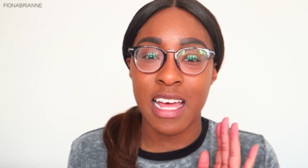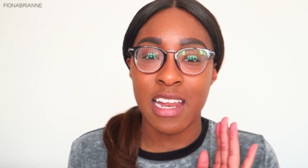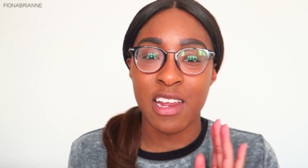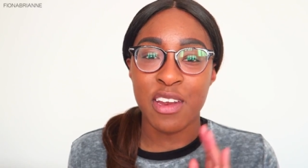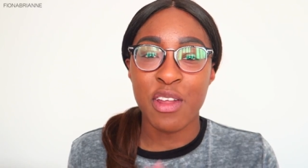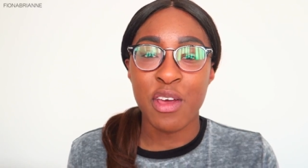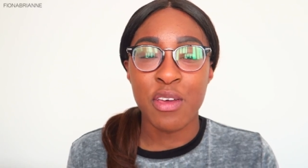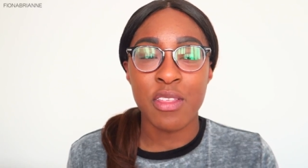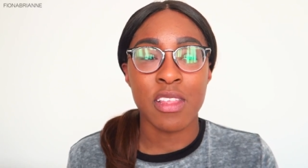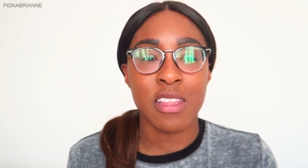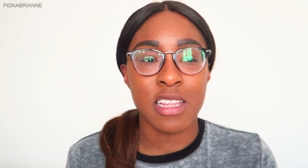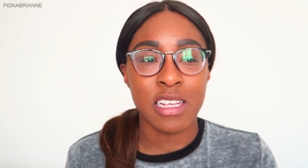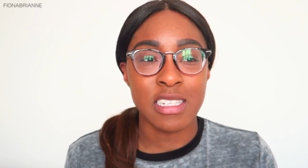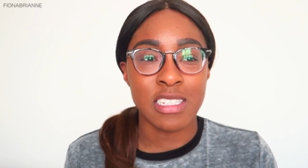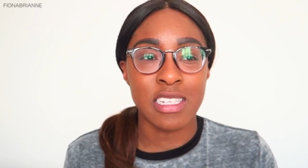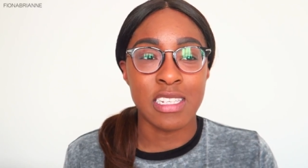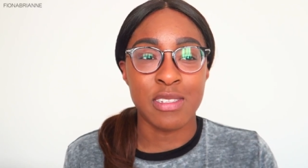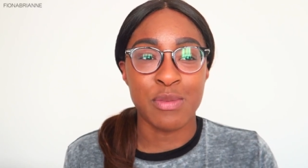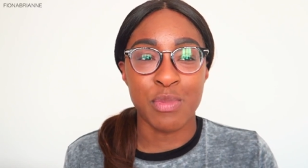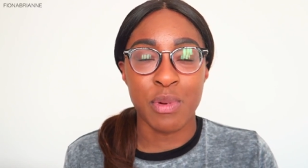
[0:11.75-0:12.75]
And I know that
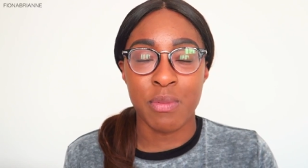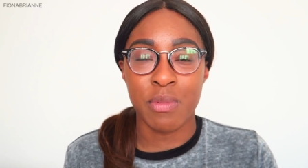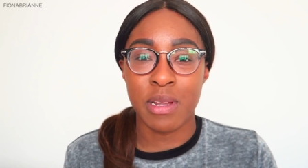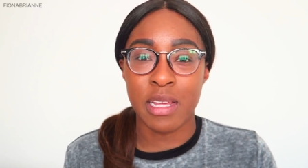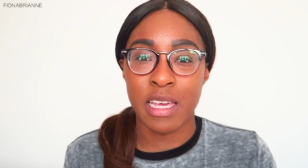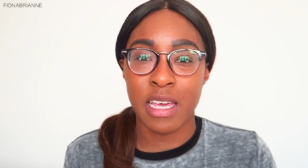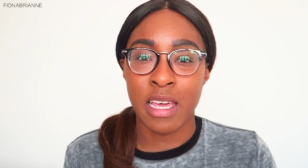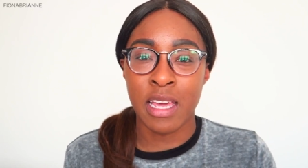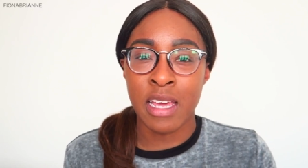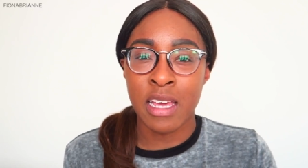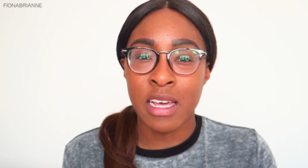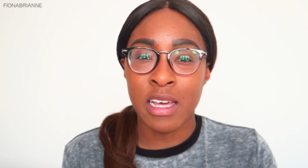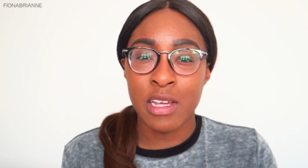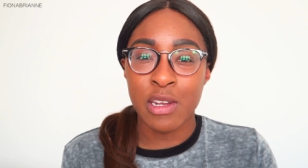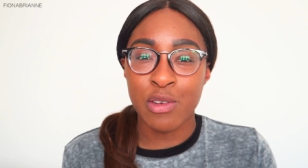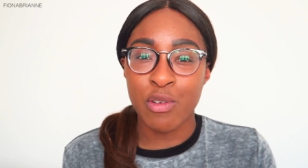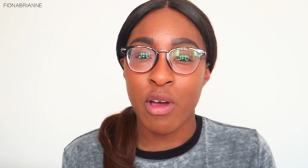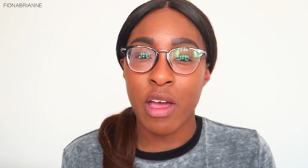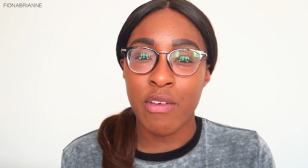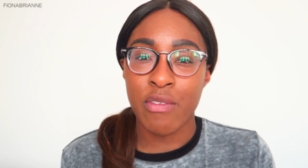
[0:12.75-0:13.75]
this is probably
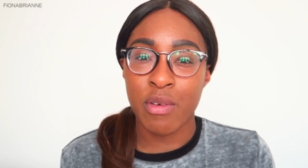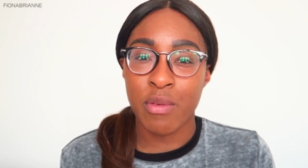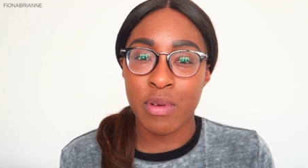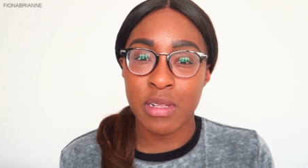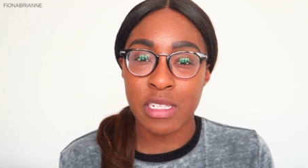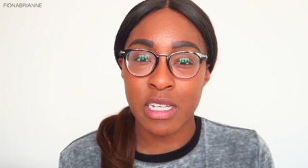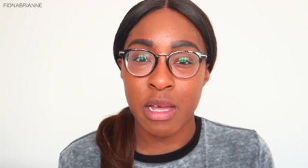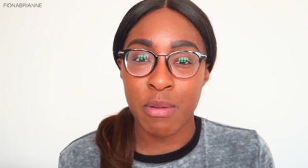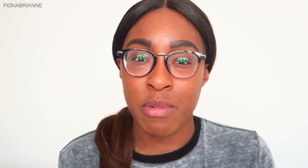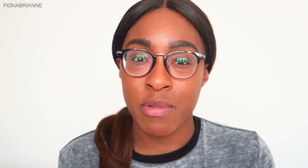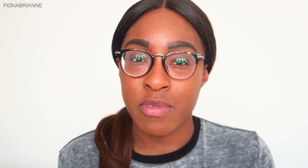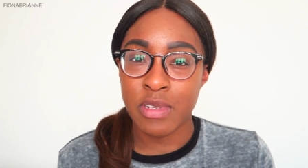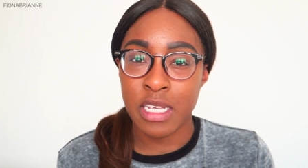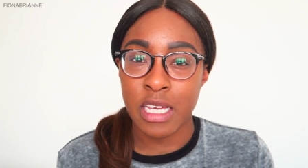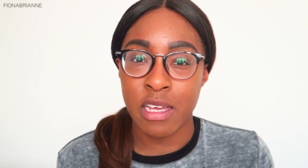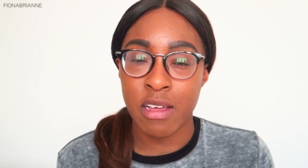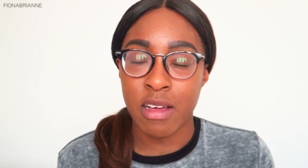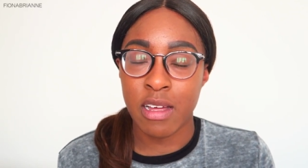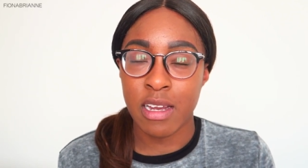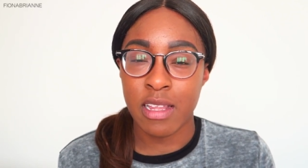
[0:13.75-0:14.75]
not everyone's cup of
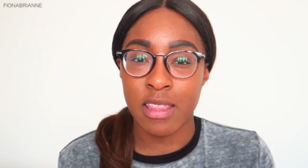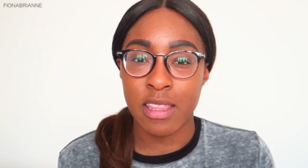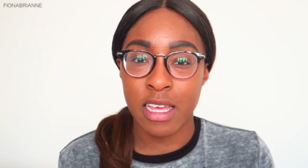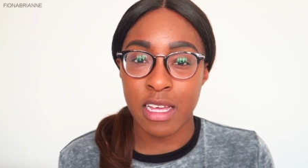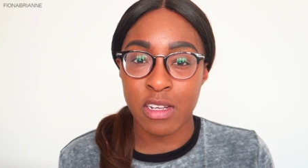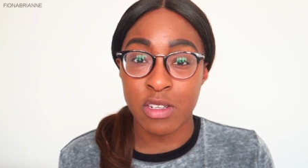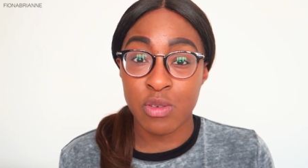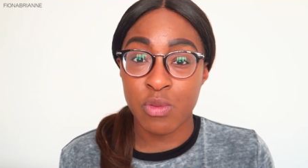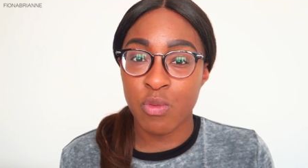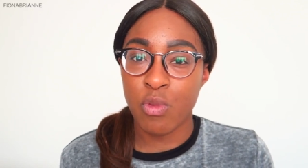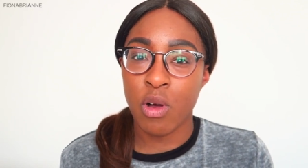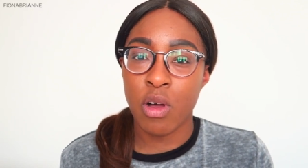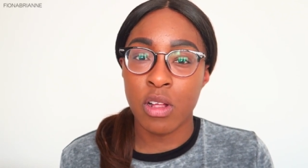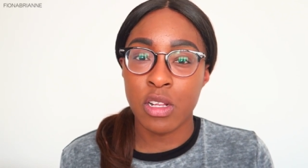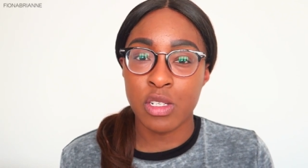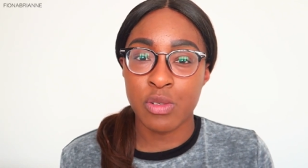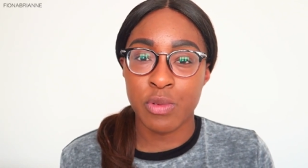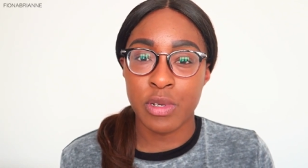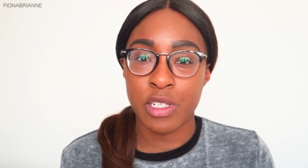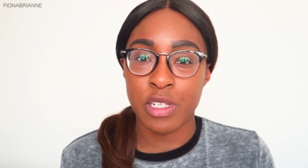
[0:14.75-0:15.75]
tea kind of thing to watch,